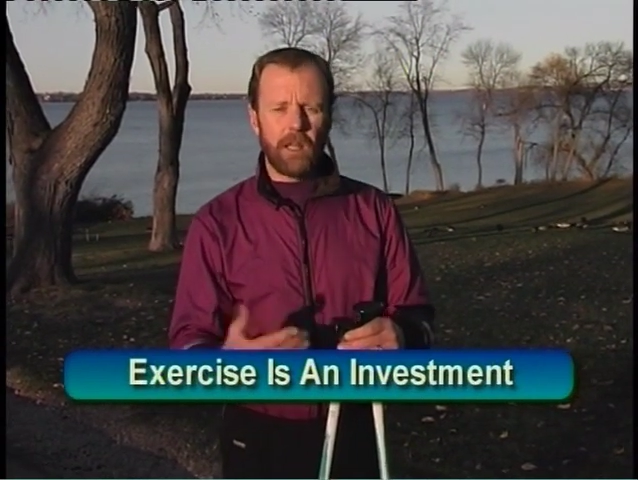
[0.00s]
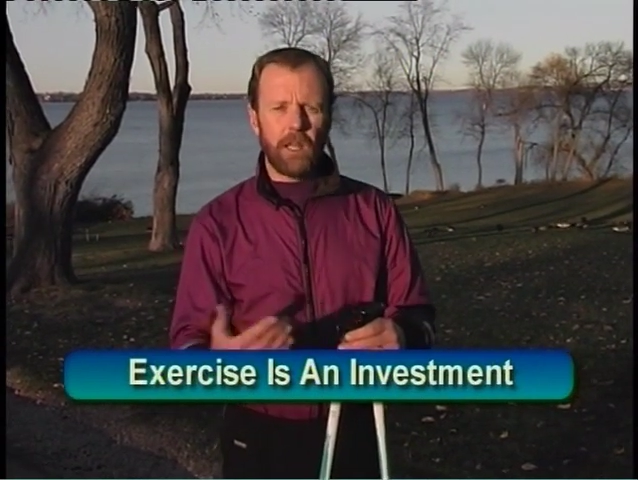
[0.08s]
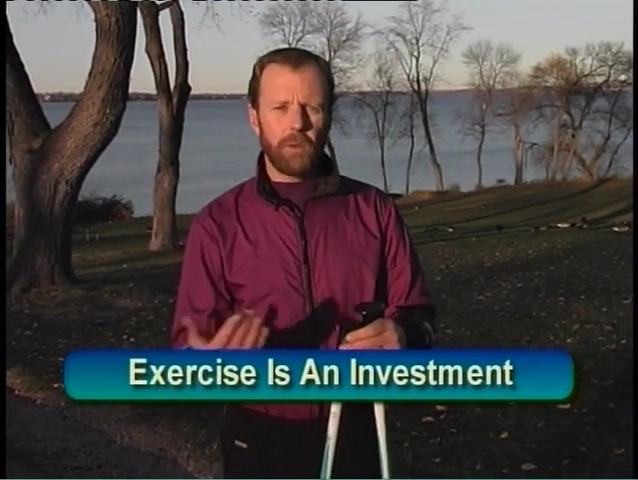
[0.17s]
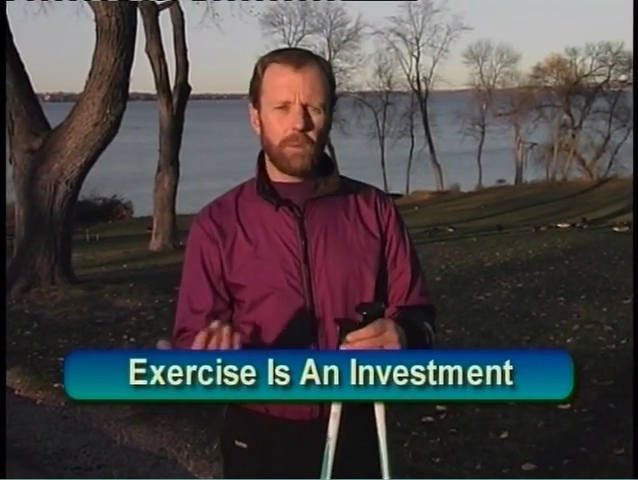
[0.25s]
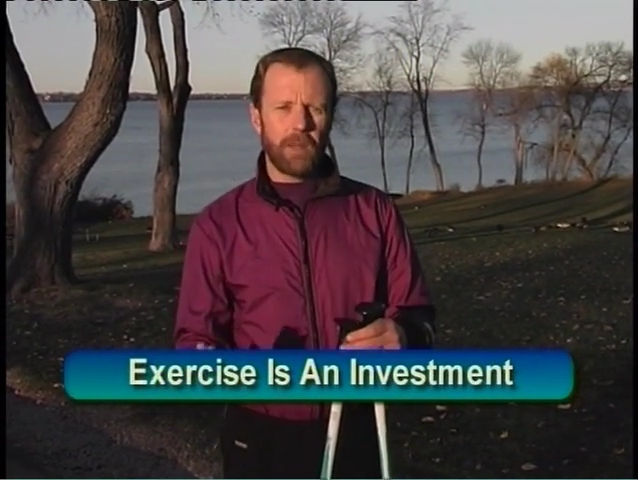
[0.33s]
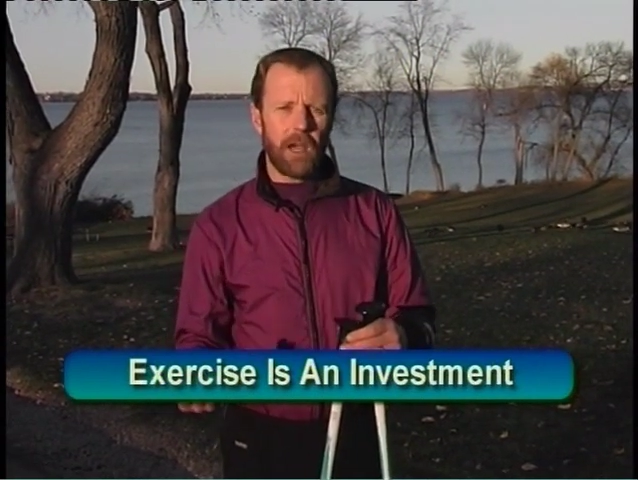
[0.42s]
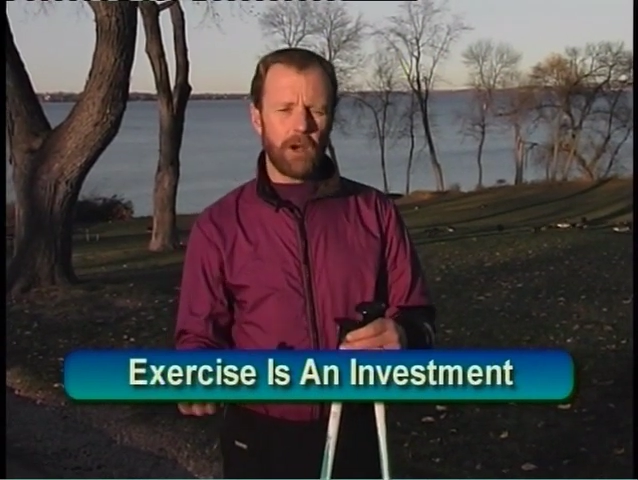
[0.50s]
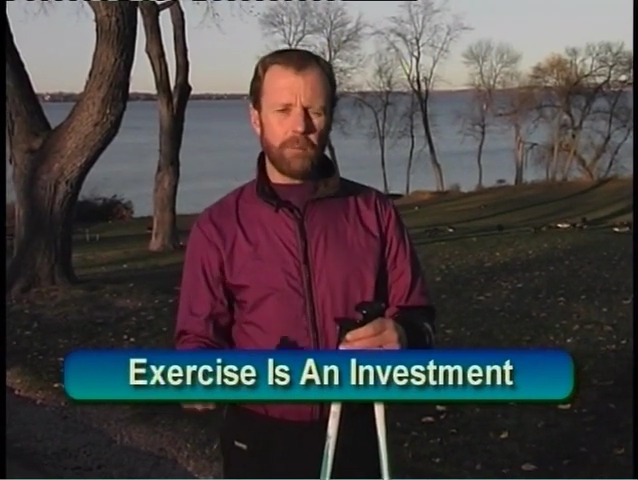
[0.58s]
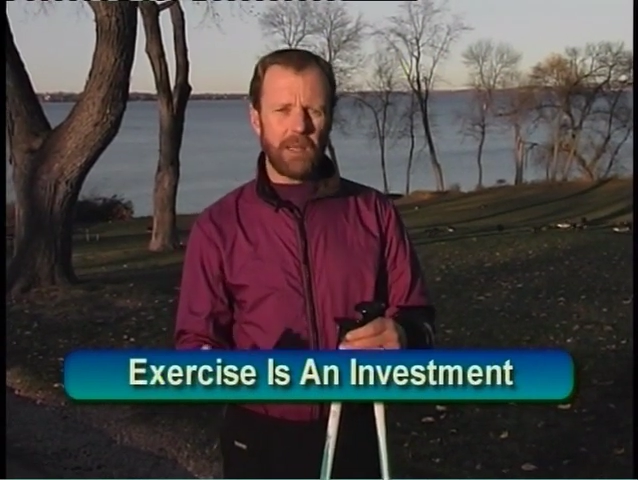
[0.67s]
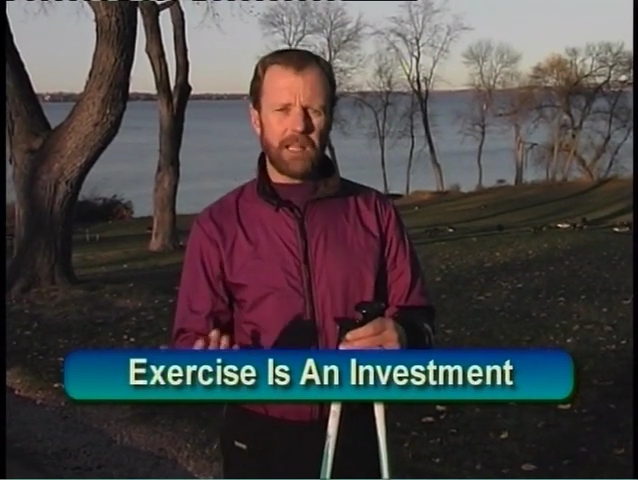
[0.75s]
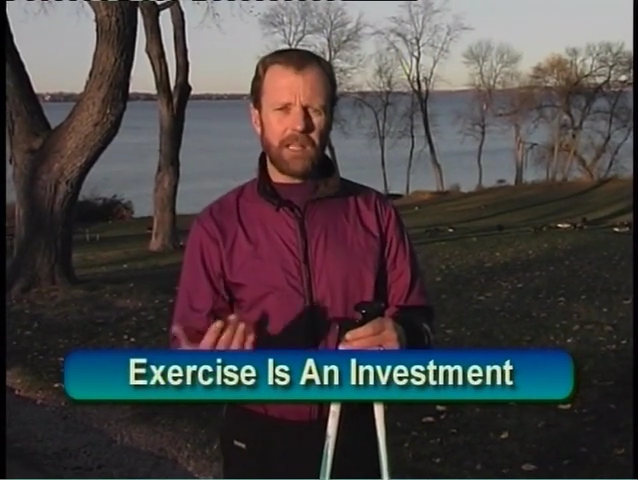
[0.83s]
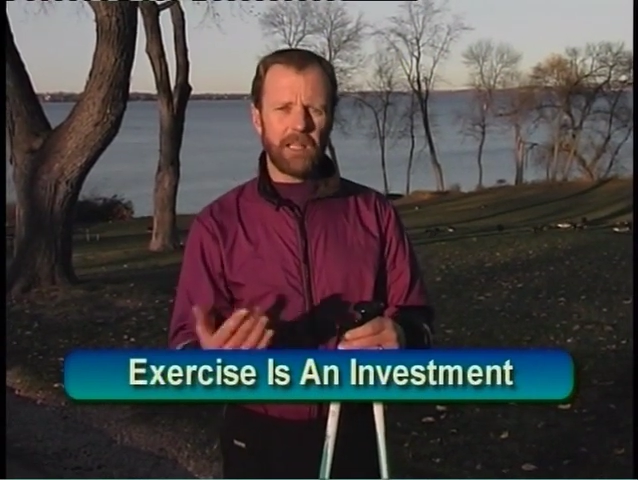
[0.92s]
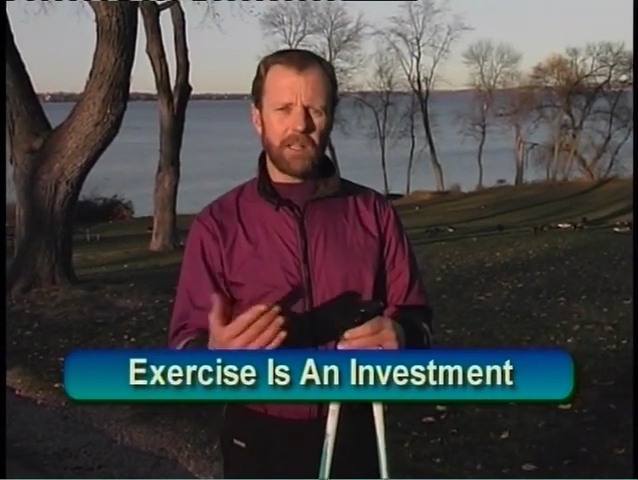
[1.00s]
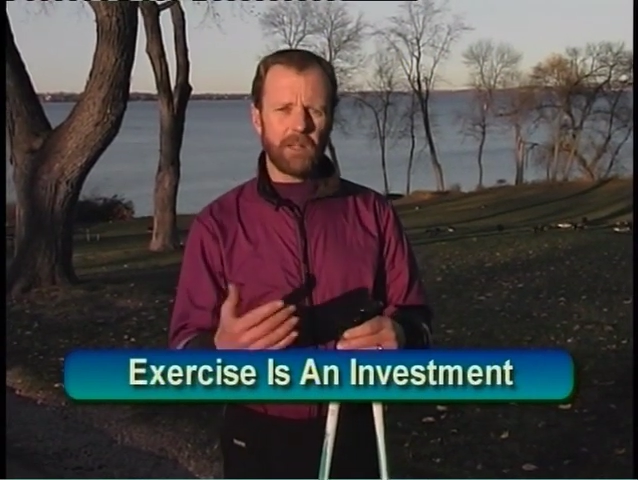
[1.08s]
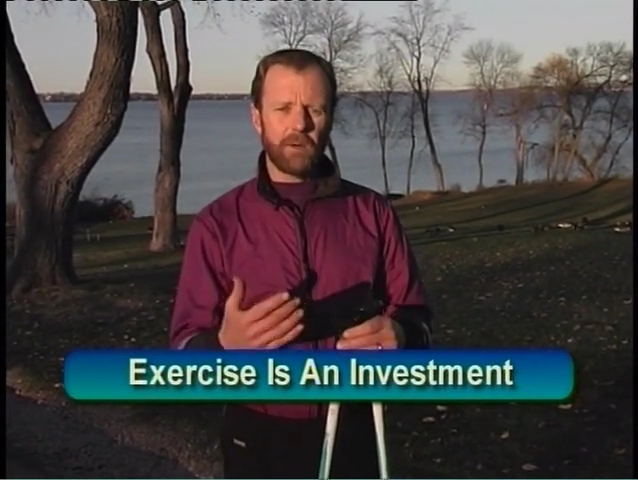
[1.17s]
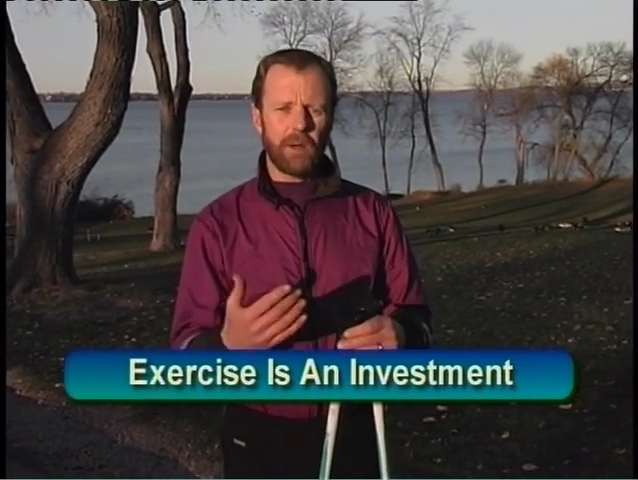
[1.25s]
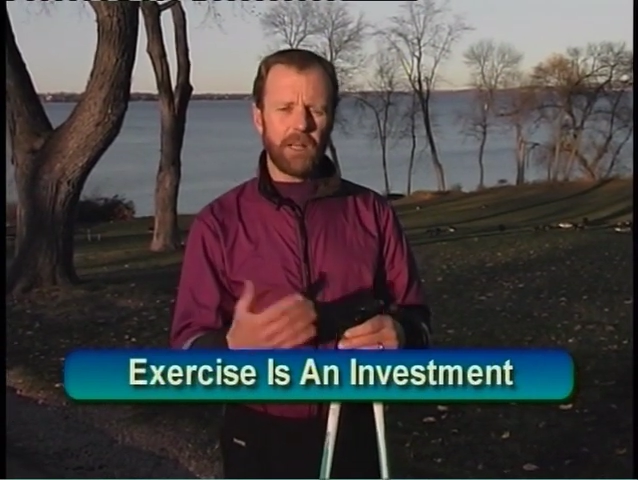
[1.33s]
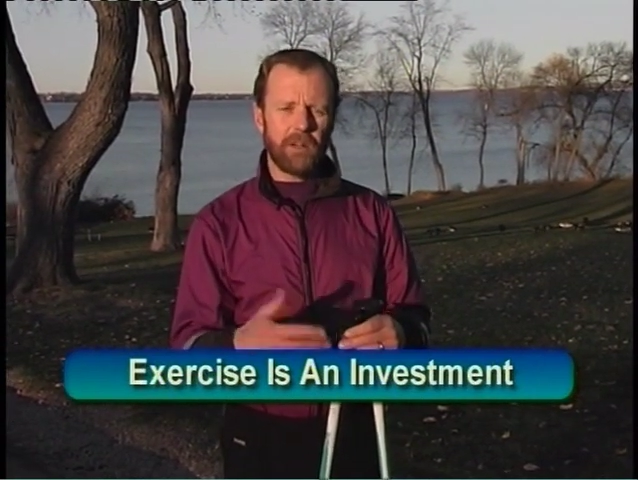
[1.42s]
And without making a
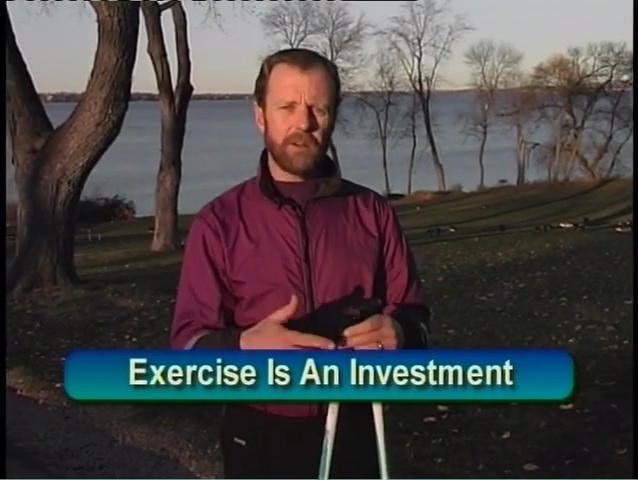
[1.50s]
greater